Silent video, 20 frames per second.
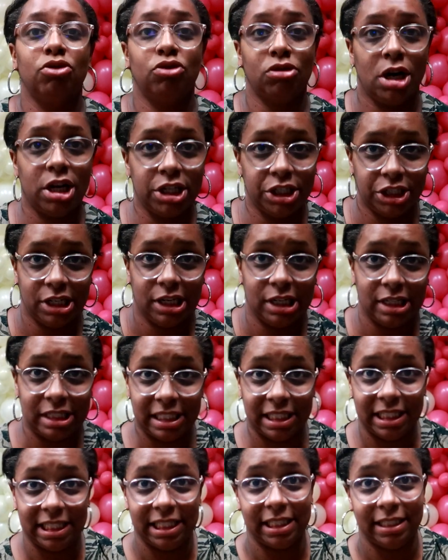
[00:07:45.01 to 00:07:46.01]

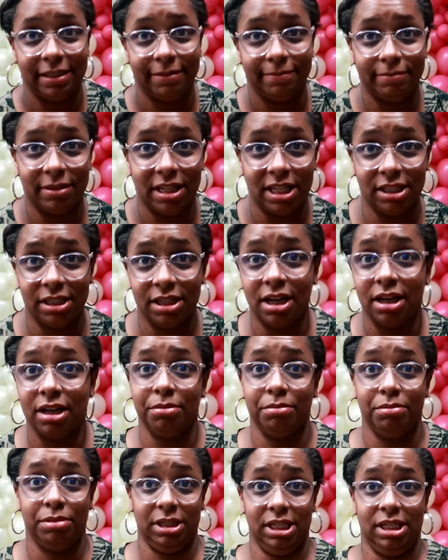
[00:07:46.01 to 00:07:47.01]
project is not
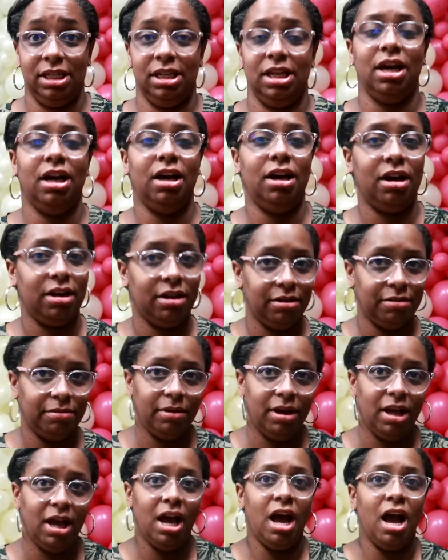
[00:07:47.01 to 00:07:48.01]
complete. I
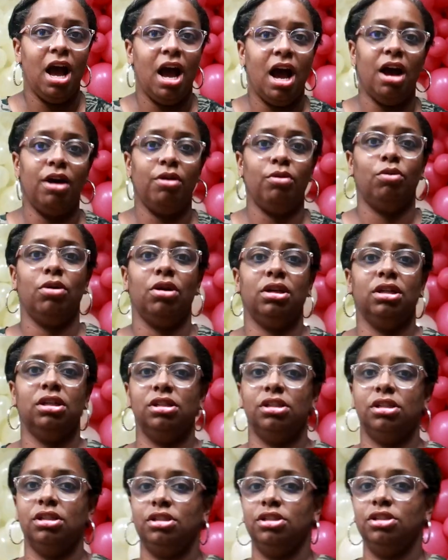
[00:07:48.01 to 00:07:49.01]

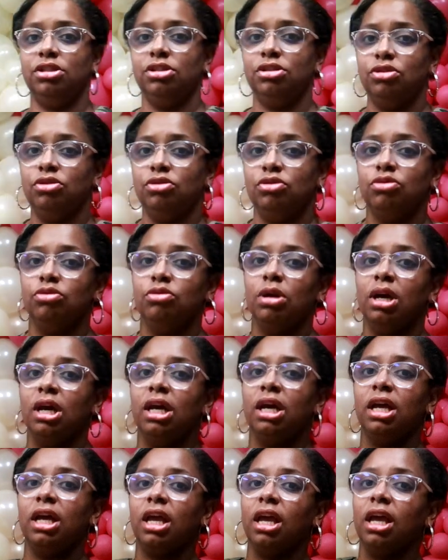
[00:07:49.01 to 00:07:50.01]
wanted to do
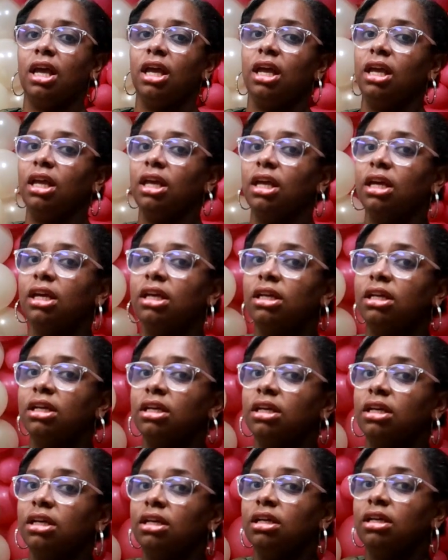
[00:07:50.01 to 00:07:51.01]
a
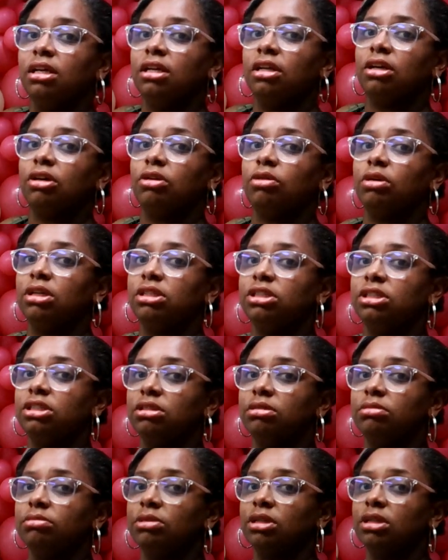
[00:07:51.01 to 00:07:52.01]

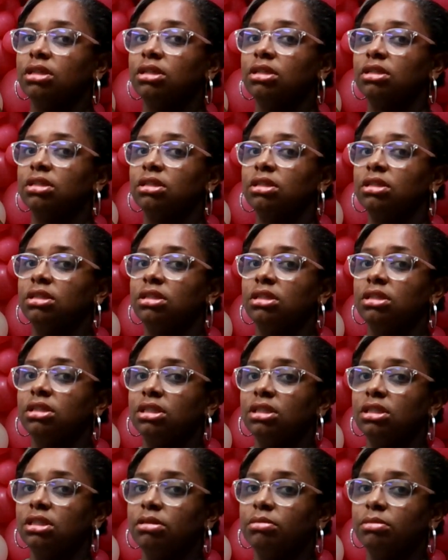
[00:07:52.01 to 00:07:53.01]
question mark
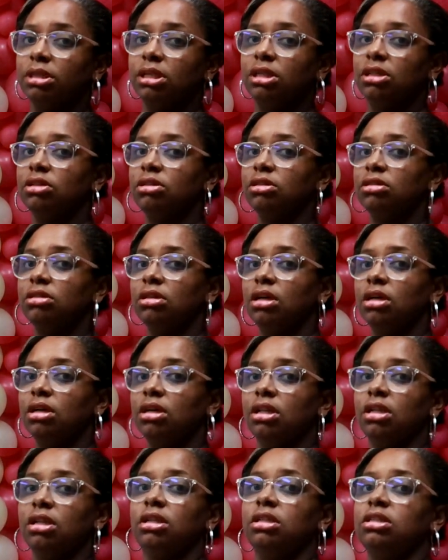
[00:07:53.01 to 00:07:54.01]
in the middle
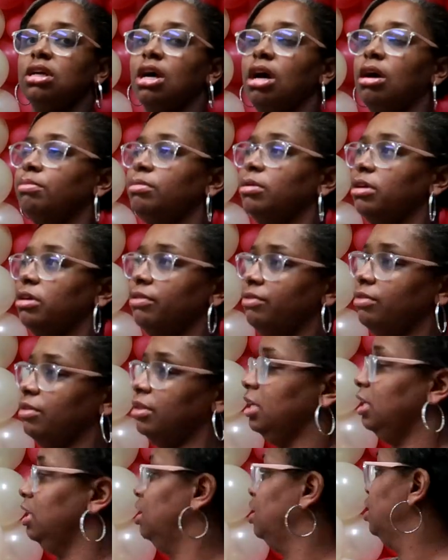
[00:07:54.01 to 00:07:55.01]
on top of
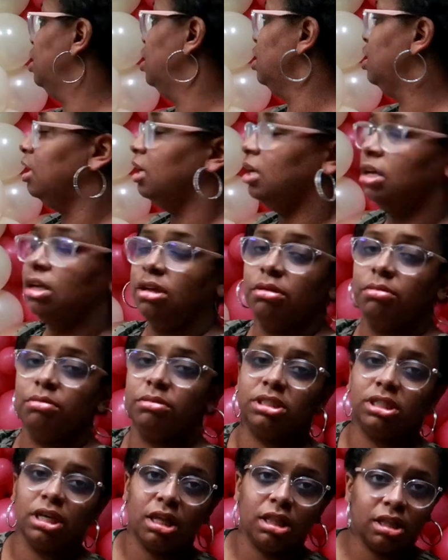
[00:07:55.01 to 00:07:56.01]
the
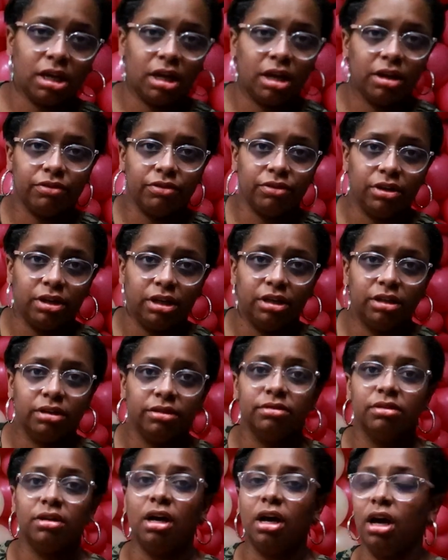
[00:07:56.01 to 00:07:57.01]
metallic ivory.
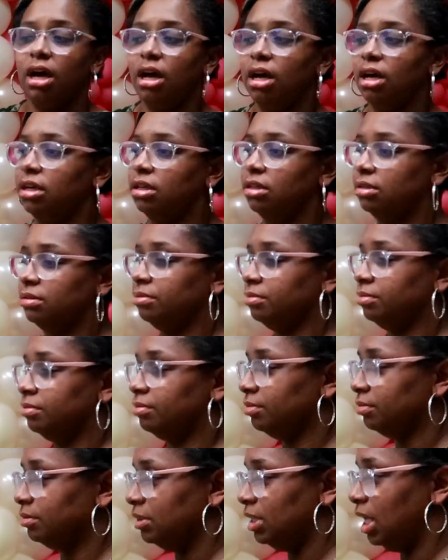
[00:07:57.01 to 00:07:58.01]
And
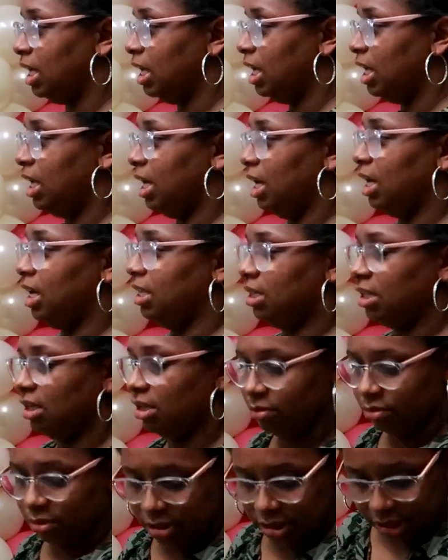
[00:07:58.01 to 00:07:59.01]

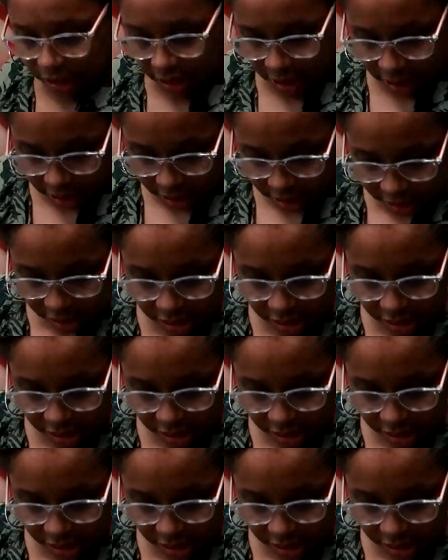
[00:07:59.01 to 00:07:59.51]
then once I got